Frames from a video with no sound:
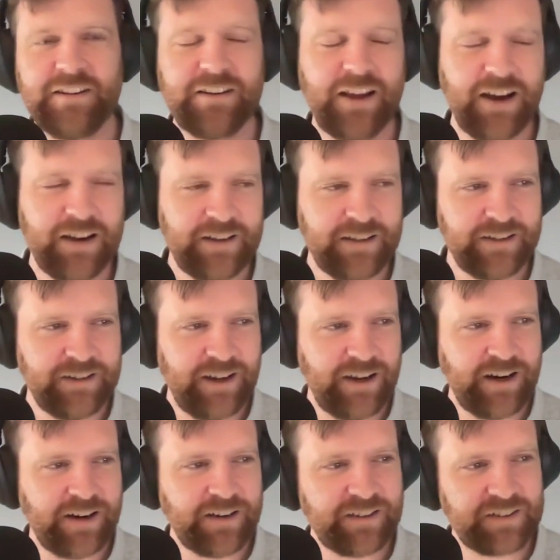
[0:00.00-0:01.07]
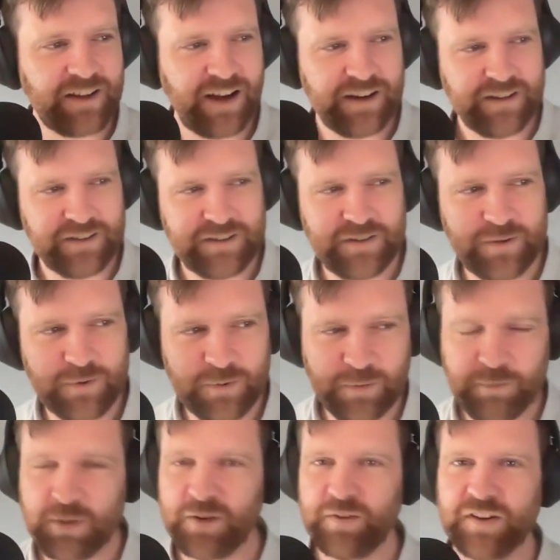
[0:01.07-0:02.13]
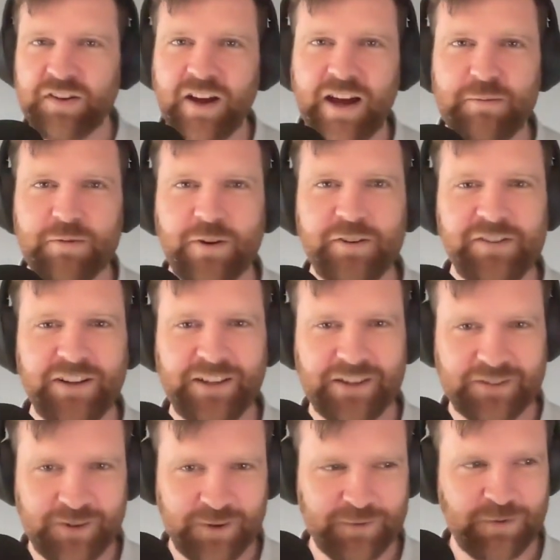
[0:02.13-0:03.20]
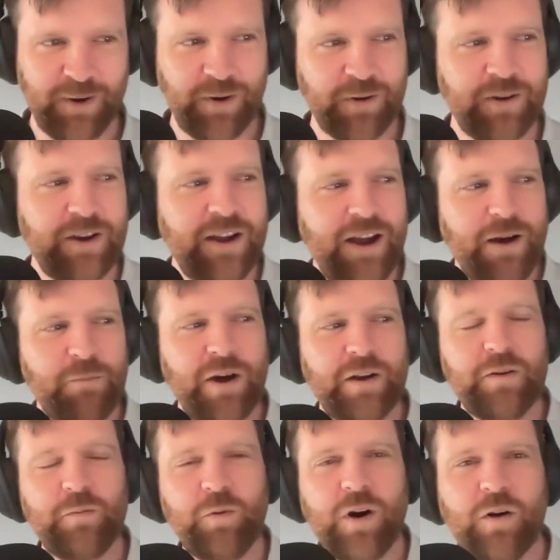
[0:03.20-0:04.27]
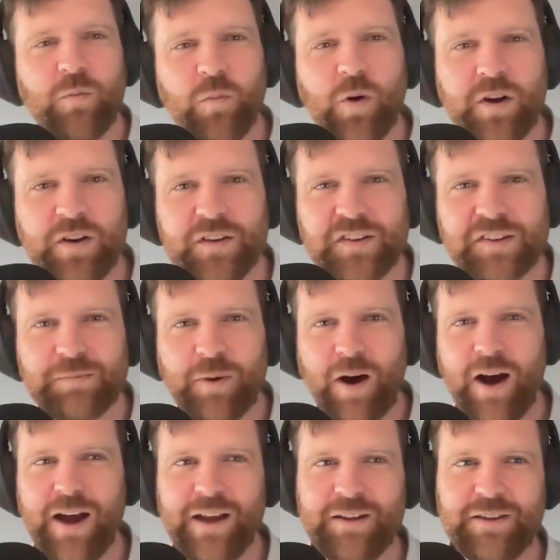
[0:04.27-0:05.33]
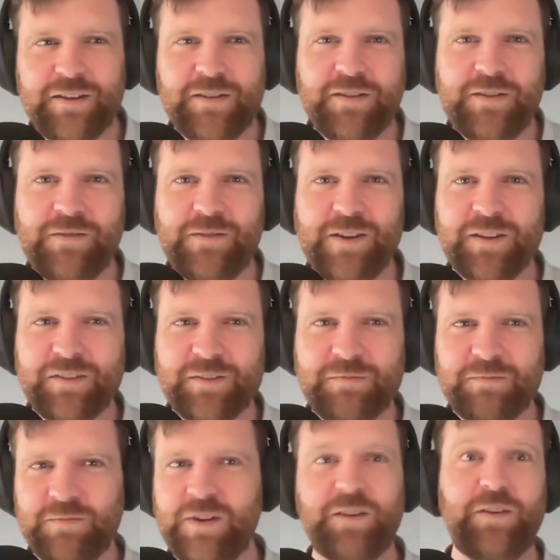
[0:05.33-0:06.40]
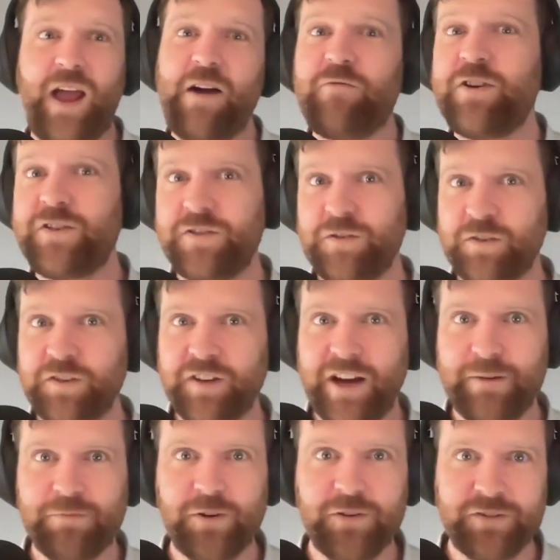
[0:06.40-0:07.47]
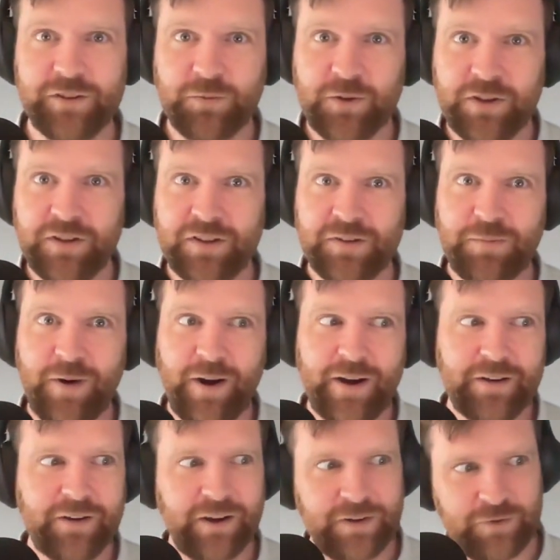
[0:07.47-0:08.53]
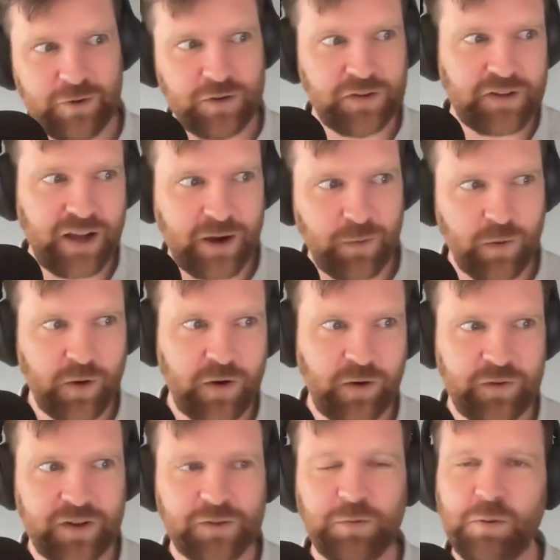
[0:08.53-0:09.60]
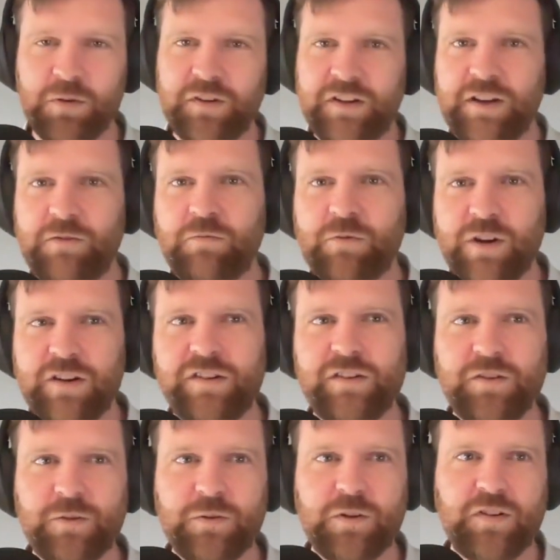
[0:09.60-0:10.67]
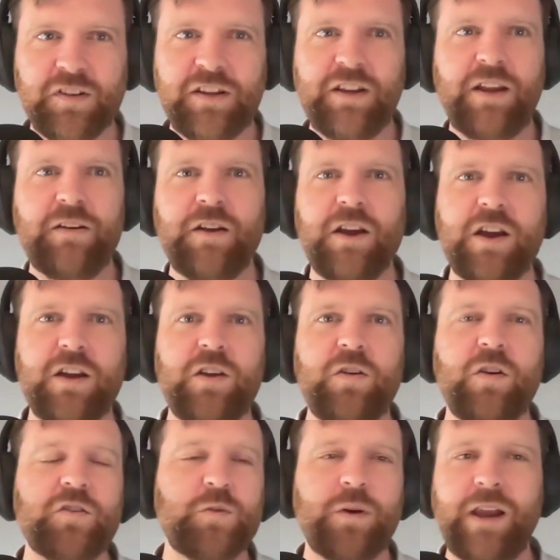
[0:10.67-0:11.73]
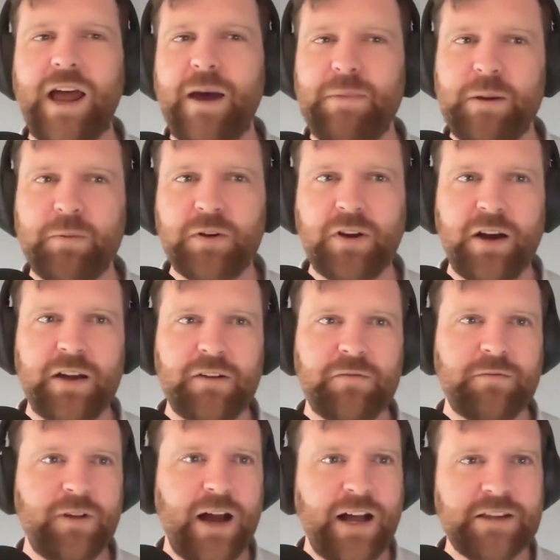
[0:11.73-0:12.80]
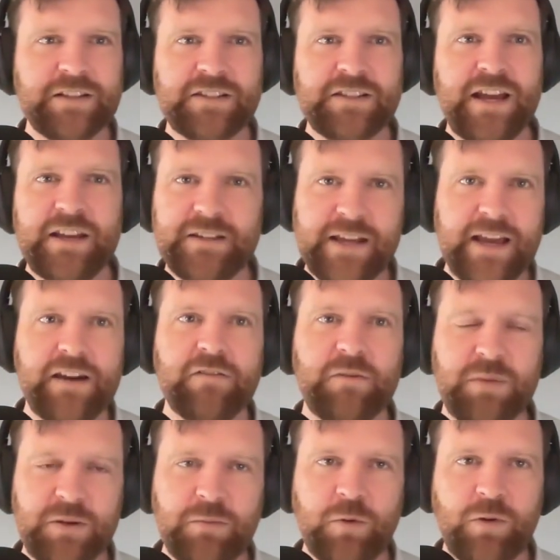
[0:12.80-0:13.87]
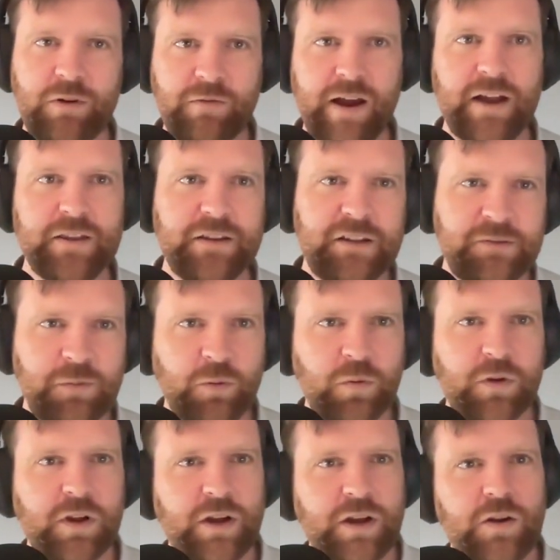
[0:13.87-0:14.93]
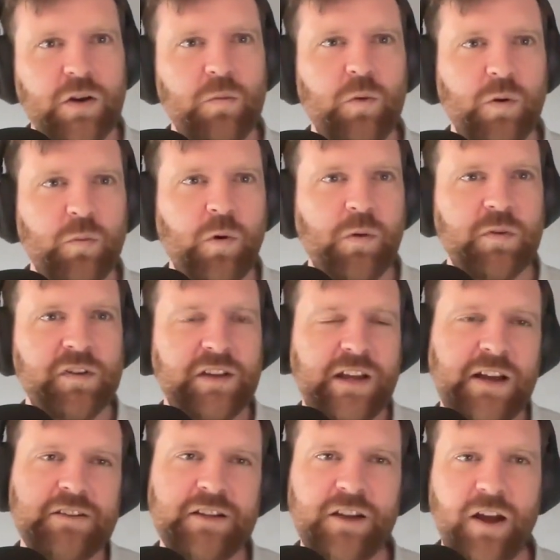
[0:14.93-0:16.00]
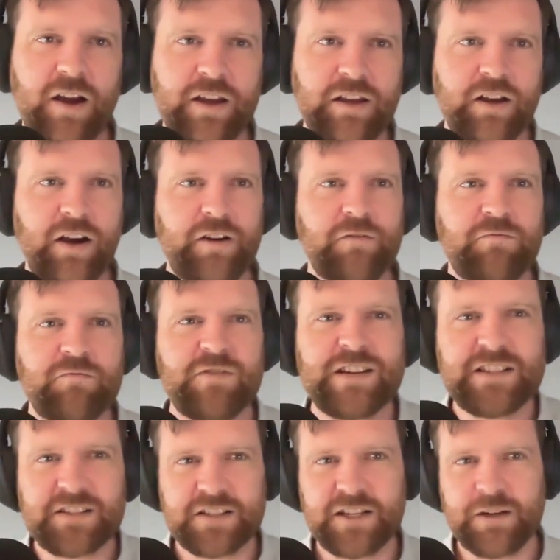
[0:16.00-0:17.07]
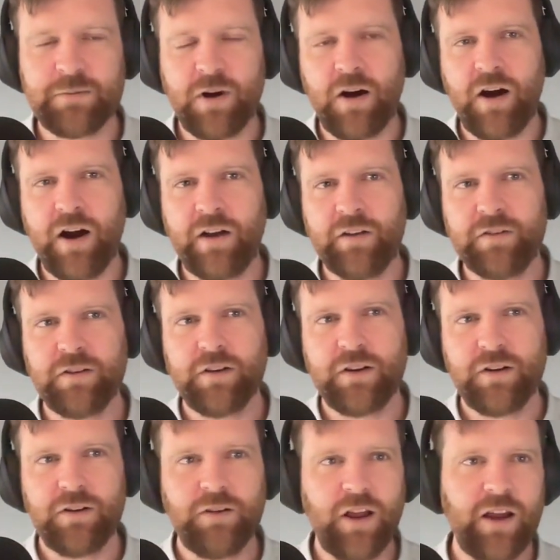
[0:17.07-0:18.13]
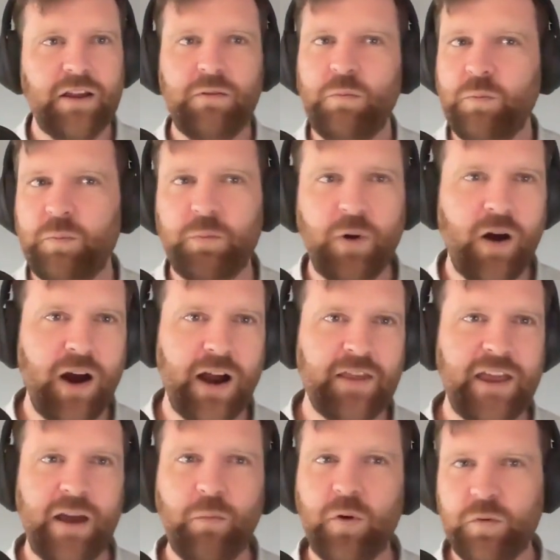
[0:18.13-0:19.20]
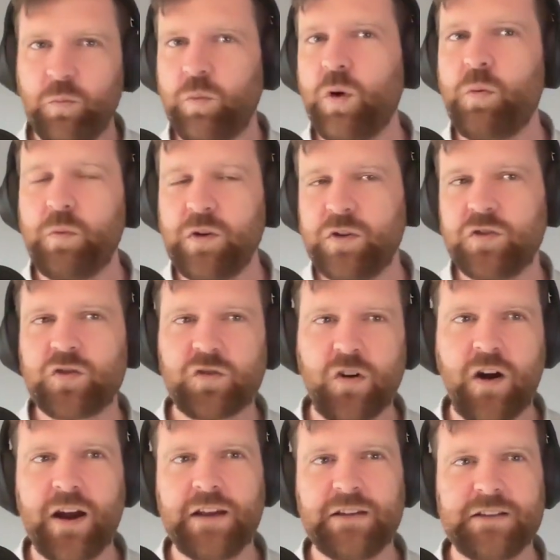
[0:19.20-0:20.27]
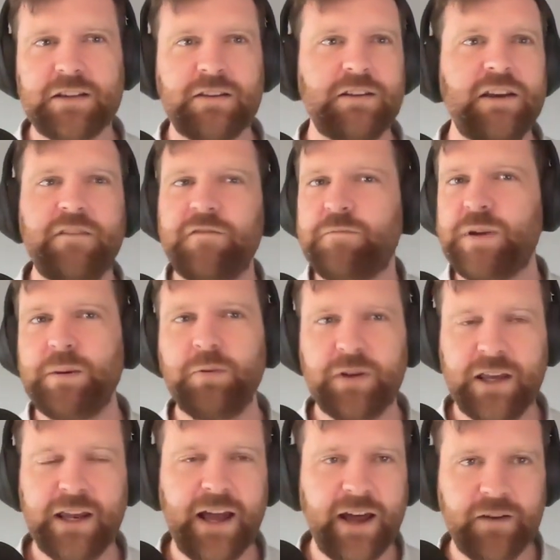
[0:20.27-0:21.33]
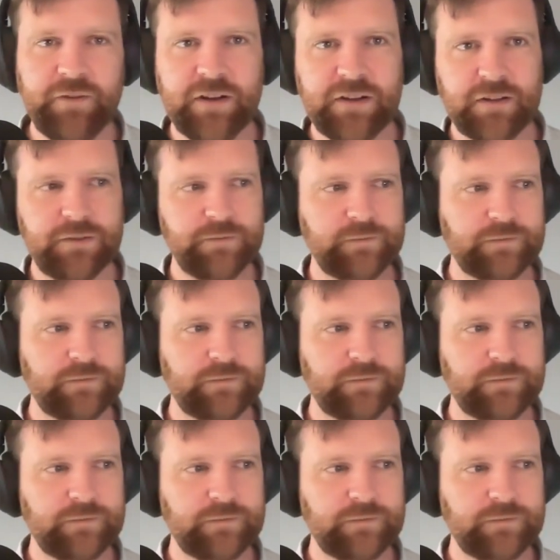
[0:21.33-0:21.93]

GitGuardian started to bit of a side project that's gone wrong. But what inspired this original side project? What inspired kind of you to start working on this? What was the original? You said that to allow people to kind of understand data a bit more around this, but what was the underlying kind of reasoning behind that? What were you trying to give people to get out of it?